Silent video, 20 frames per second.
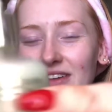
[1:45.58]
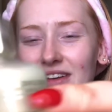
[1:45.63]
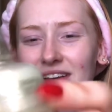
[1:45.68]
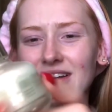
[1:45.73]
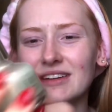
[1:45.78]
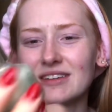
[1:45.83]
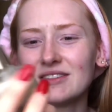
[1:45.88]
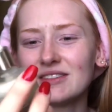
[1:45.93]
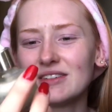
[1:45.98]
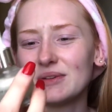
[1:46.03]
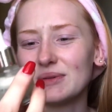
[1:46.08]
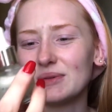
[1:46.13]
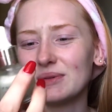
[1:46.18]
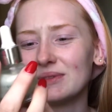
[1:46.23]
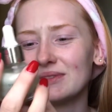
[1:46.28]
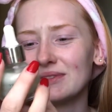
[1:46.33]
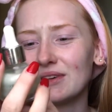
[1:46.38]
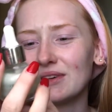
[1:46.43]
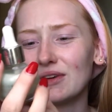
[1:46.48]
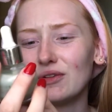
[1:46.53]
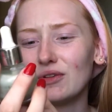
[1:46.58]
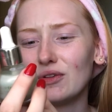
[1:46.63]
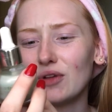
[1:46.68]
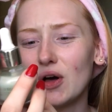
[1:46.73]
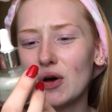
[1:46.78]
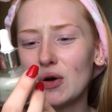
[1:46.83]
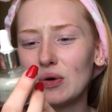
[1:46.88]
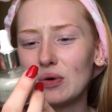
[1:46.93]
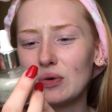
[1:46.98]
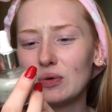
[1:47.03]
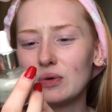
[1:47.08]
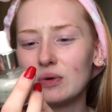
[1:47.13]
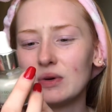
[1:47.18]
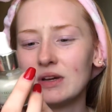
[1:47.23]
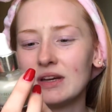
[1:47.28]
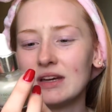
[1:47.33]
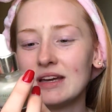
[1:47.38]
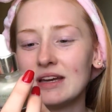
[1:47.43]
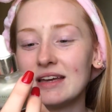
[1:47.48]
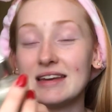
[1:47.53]
I don't know, Glow
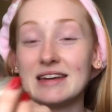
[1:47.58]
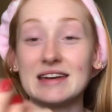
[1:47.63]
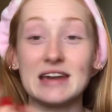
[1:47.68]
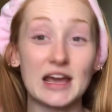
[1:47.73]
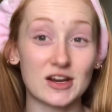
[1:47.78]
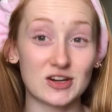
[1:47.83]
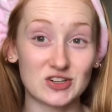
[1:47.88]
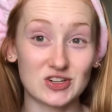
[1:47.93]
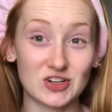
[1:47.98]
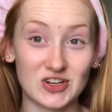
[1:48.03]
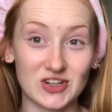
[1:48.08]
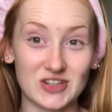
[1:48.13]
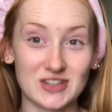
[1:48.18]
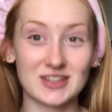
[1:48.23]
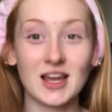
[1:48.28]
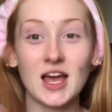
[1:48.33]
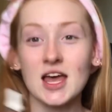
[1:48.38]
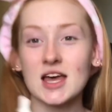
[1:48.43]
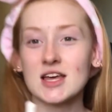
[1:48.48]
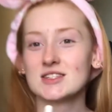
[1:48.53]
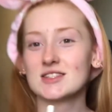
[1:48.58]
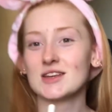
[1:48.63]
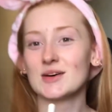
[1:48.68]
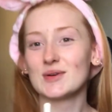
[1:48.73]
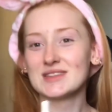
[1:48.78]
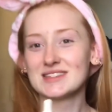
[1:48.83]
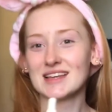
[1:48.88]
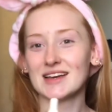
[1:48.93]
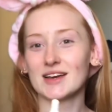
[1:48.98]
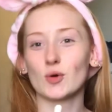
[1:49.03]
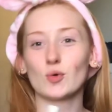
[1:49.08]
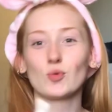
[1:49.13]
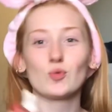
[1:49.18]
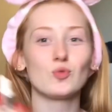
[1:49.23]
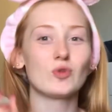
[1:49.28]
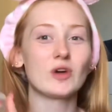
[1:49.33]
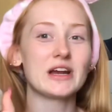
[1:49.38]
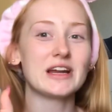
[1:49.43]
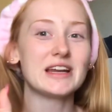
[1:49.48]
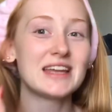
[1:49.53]
Nectar. So it's like a
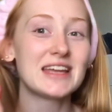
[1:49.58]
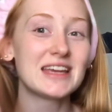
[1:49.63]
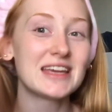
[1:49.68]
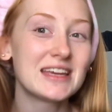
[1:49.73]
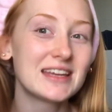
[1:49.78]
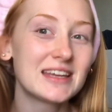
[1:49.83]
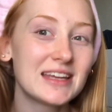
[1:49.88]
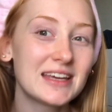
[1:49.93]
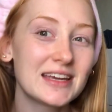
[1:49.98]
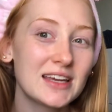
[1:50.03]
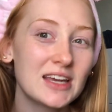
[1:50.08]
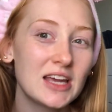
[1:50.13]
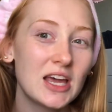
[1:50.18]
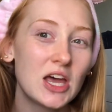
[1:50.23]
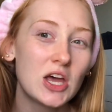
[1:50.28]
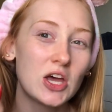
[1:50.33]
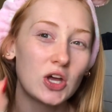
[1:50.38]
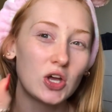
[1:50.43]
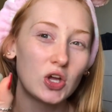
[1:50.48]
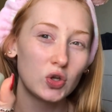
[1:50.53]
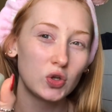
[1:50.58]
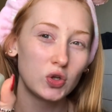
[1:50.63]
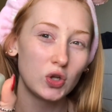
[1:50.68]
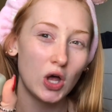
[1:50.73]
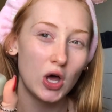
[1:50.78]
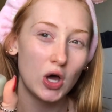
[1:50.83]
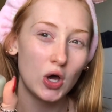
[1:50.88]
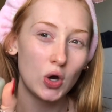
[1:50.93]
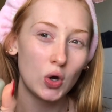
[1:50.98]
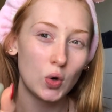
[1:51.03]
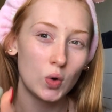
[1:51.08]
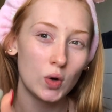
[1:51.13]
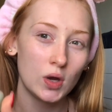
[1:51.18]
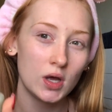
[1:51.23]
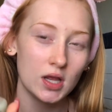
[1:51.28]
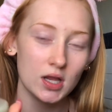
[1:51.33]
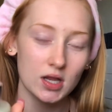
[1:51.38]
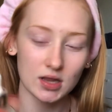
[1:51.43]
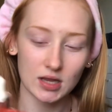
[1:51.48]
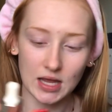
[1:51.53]
radiating glow,
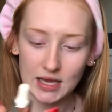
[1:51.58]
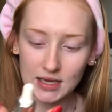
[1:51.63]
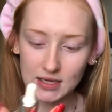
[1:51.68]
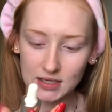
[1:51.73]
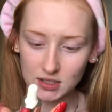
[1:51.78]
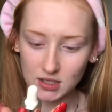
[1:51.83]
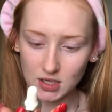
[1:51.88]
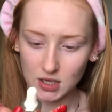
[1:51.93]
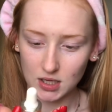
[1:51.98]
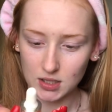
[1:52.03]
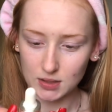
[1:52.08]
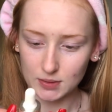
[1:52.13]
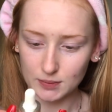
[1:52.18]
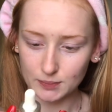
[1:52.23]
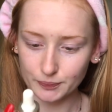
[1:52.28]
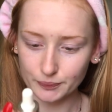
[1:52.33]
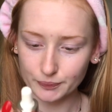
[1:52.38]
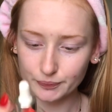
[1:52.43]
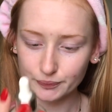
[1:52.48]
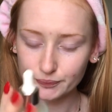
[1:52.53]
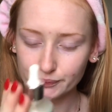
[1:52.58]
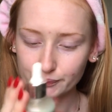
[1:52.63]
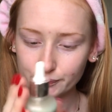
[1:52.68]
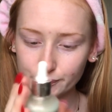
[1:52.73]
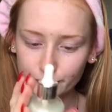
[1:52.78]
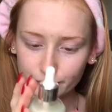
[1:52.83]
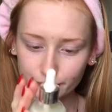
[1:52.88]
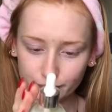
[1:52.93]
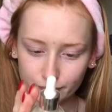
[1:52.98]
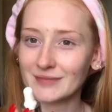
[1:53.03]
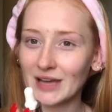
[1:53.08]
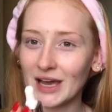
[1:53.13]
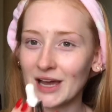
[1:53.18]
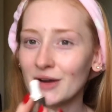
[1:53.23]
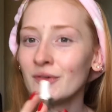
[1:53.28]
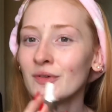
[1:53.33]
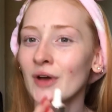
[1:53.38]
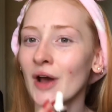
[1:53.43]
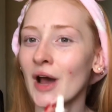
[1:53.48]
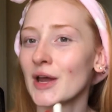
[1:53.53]
like I
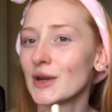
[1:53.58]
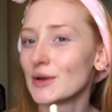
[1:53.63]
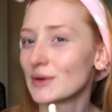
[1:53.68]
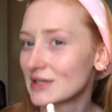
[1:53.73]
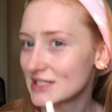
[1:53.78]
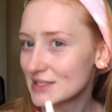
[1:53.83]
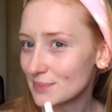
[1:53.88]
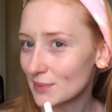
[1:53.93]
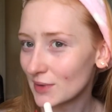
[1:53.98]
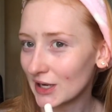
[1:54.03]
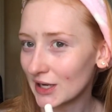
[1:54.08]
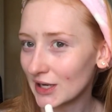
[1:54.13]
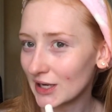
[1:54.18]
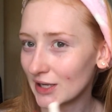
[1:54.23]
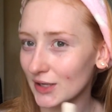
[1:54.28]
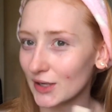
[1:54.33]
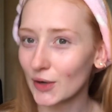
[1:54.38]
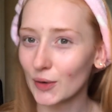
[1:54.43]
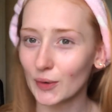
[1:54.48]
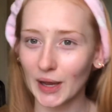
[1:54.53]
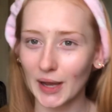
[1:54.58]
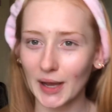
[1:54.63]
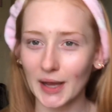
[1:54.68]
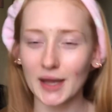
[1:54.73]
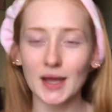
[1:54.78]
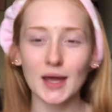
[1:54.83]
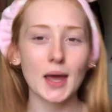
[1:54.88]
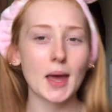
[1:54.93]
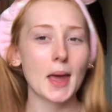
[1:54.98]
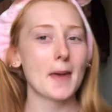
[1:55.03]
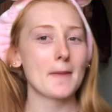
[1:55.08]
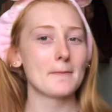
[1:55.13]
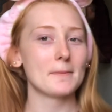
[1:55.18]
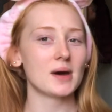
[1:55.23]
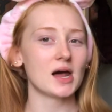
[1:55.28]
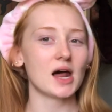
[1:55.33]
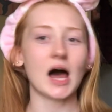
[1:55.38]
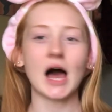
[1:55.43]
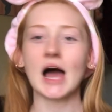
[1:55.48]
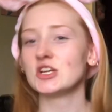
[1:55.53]
don't know how to explain it, okay?
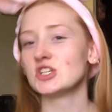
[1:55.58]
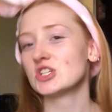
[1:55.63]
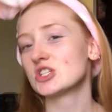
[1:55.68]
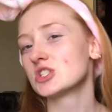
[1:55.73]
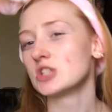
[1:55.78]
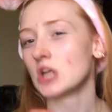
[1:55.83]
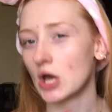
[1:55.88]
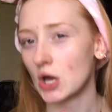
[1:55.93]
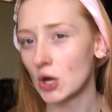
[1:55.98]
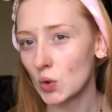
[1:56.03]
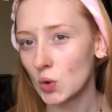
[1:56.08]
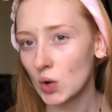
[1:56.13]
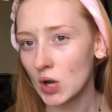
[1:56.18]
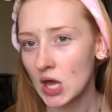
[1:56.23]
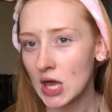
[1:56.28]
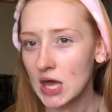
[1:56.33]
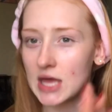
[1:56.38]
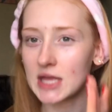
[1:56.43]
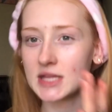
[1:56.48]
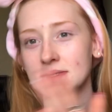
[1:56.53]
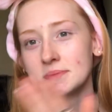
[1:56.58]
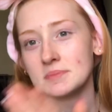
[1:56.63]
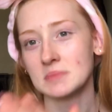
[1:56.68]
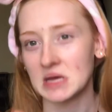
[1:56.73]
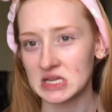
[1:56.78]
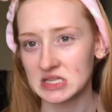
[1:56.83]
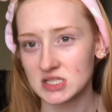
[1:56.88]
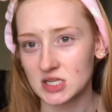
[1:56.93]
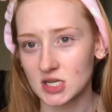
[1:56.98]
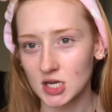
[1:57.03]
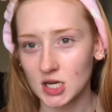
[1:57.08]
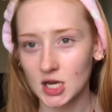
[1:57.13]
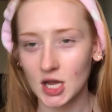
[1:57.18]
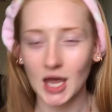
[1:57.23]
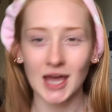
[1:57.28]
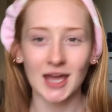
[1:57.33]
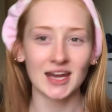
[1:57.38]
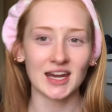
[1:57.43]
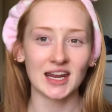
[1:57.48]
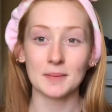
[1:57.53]
But I just know it's amazing
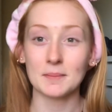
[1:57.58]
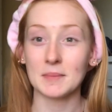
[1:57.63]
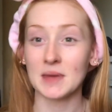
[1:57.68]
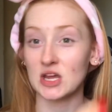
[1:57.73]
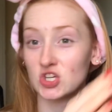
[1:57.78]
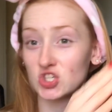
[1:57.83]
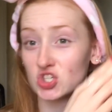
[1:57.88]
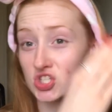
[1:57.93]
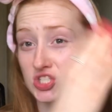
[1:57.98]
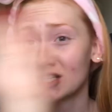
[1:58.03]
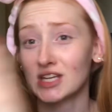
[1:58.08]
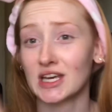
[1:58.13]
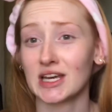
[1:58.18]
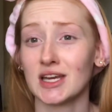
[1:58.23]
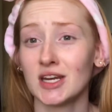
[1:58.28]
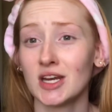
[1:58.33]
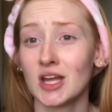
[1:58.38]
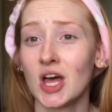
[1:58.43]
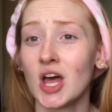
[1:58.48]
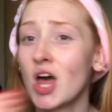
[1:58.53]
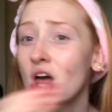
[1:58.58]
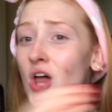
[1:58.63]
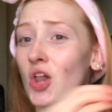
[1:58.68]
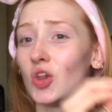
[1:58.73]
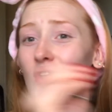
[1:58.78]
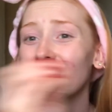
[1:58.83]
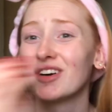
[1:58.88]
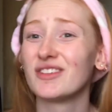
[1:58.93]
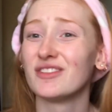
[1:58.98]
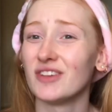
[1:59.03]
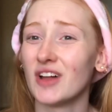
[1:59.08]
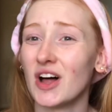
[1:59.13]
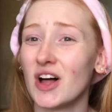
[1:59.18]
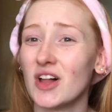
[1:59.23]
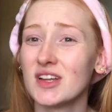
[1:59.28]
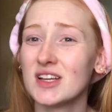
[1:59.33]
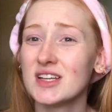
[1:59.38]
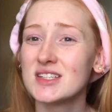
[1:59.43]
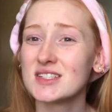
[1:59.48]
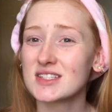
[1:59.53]
and it makes your skin look
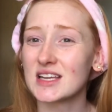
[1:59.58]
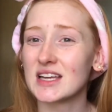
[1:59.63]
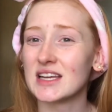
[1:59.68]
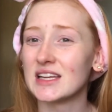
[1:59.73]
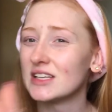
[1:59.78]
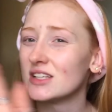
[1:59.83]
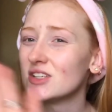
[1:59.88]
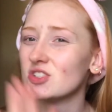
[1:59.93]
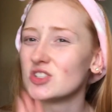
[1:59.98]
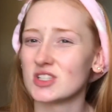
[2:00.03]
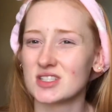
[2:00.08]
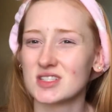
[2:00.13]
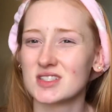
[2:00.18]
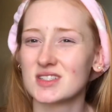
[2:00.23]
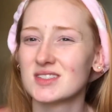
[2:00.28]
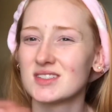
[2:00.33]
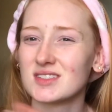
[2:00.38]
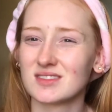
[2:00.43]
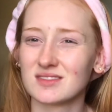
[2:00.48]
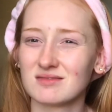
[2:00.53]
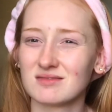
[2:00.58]
flawless and it just